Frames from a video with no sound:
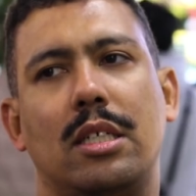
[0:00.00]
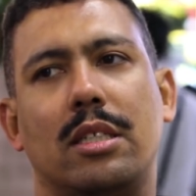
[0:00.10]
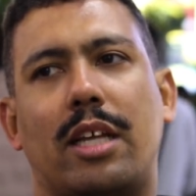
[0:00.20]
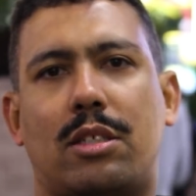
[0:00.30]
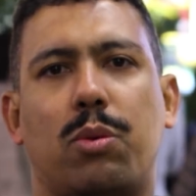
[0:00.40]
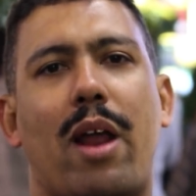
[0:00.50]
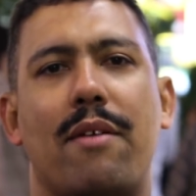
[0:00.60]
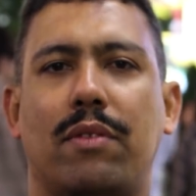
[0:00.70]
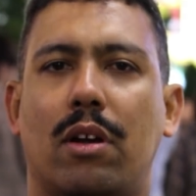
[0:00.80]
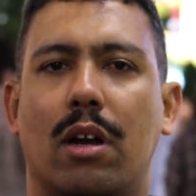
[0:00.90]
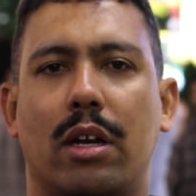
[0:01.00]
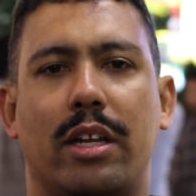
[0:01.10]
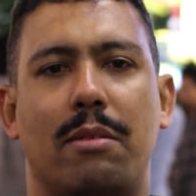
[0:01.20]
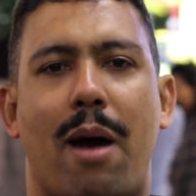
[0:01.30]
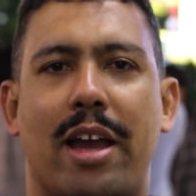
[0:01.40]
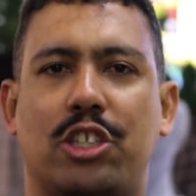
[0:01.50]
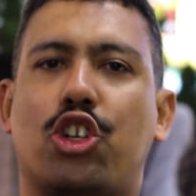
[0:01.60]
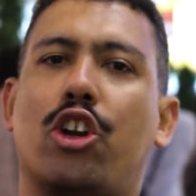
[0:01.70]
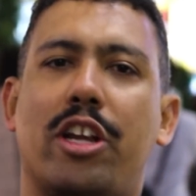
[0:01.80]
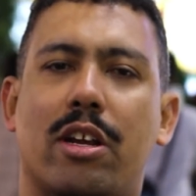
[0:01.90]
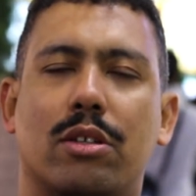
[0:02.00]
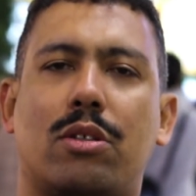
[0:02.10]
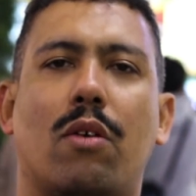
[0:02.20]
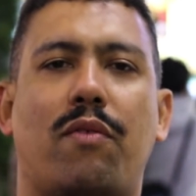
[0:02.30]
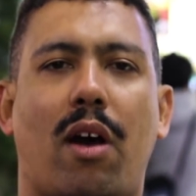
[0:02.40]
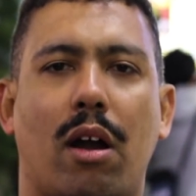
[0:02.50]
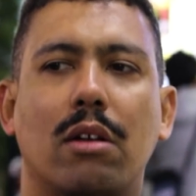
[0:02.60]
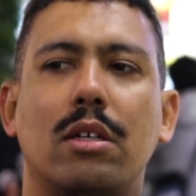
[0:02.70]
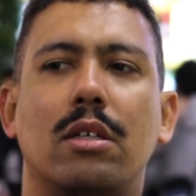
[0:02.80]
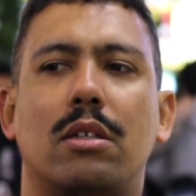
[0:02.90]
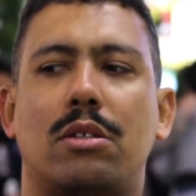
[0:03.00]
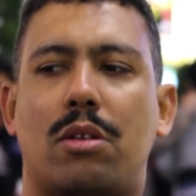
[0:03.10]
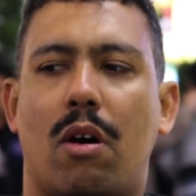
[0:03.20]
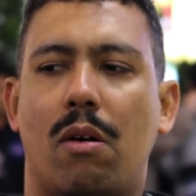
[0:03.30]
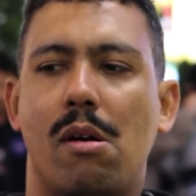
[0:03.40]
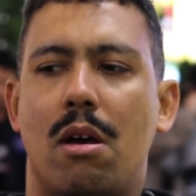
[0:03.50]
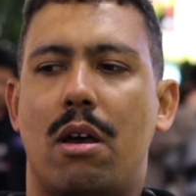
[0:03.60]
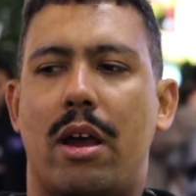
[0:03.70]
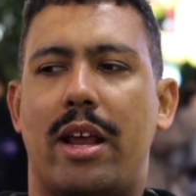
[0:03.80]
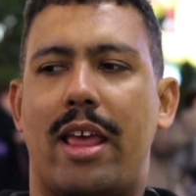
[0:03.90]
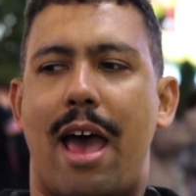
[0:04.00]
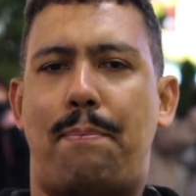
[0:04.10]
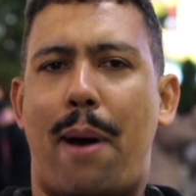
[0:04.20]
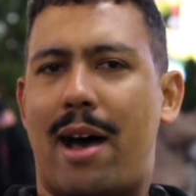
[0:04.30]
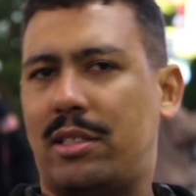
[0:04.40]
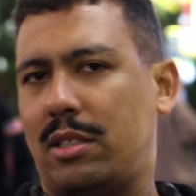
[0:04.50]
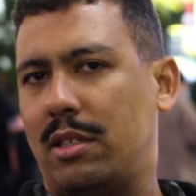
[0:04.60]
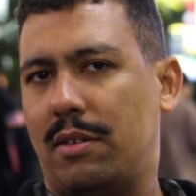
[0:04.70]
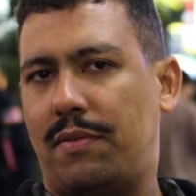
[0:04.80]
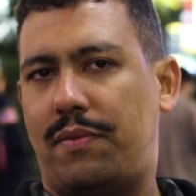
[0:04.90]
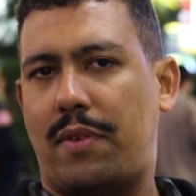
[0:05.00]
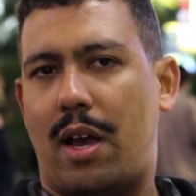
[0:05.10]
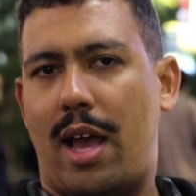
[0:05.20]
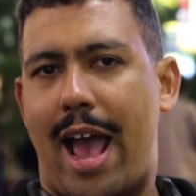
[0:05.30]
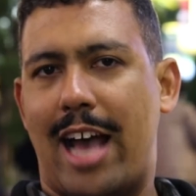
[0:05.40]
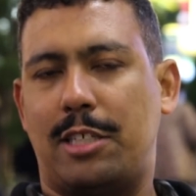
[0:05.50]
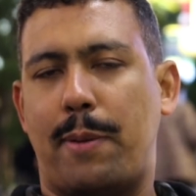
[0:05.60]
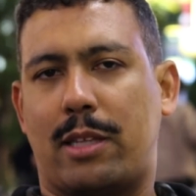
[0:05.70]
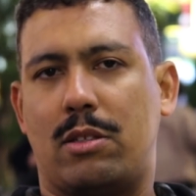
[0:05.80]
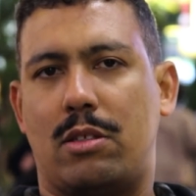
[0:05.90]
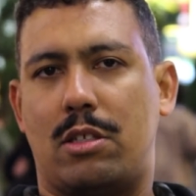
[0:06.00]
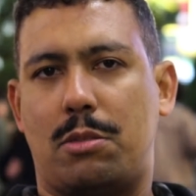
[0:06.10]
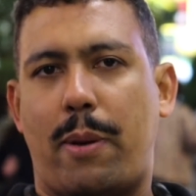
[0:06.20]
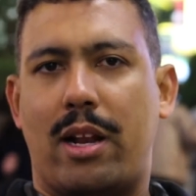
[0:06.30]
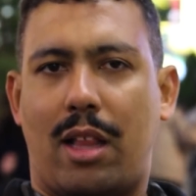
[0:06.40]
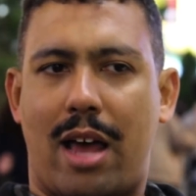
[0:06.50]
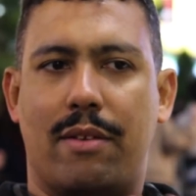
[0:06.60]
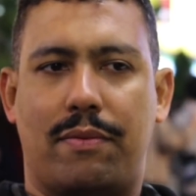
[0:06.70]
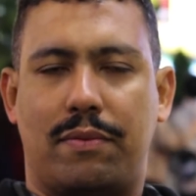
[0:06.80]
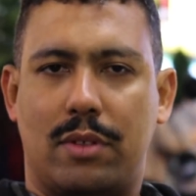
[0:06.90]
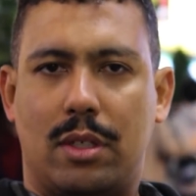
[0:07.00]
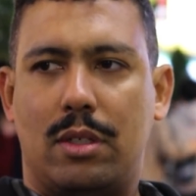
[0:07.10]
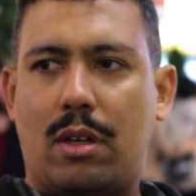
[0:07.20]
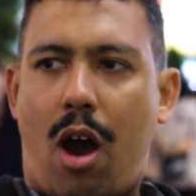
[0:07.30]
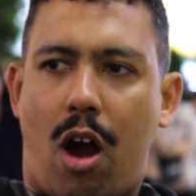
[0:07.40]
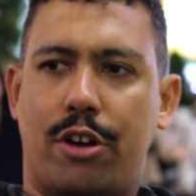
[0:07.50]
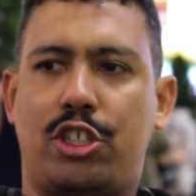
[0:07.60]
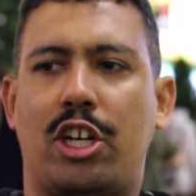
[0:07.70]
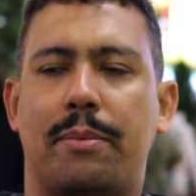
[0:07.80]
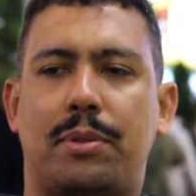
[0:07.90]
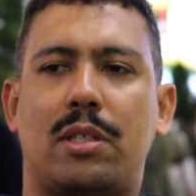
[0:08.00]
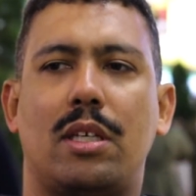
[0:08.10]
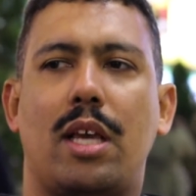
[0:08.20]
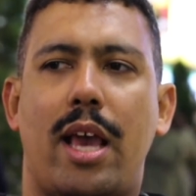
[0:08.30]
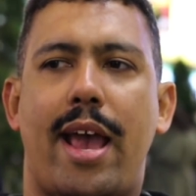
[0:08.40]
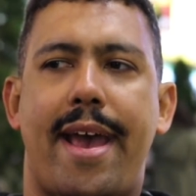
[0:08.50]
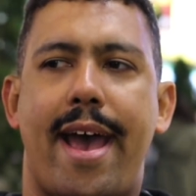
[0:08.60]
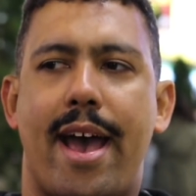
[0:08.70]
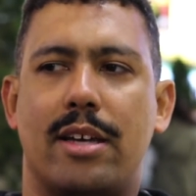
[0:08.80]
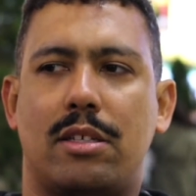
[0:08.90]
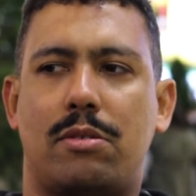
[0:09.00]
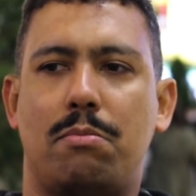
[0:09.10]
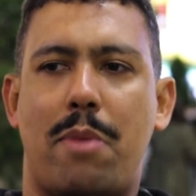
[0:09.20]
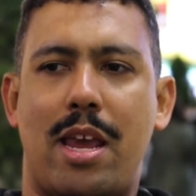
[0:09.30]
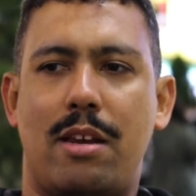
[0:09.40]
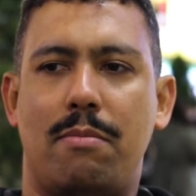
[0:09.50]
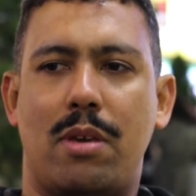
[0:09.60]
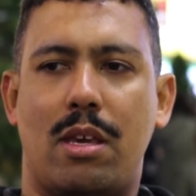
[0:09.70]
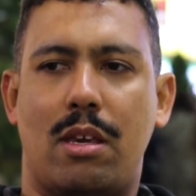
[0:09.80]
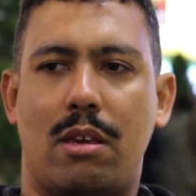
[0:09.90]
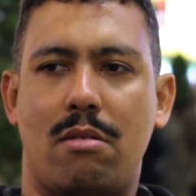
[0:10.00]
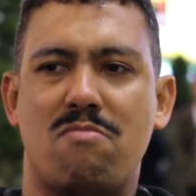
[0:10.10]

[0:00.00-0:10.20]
that's what I've learned in my journey here so far. So, a positive aspect, despite a lot of hardships, has made me